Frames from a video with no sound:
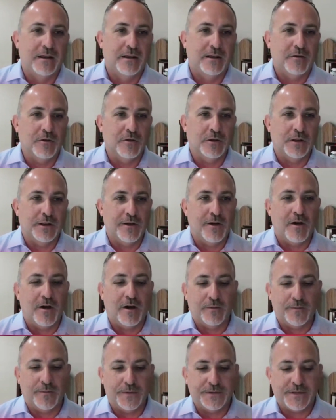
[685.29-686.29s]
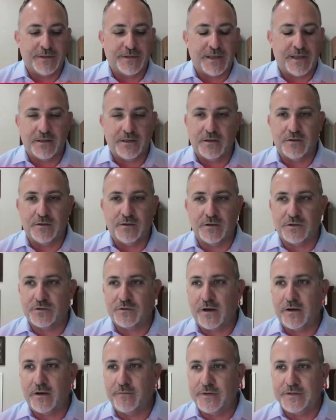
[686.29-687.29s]
early on was that you just
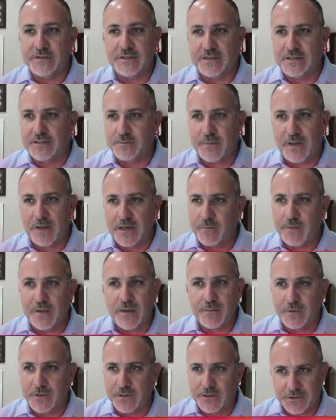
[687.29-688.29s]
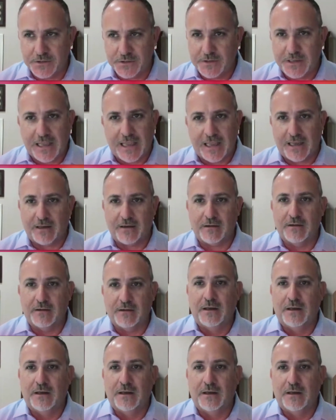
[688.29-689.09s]
try to visit as many people as you can.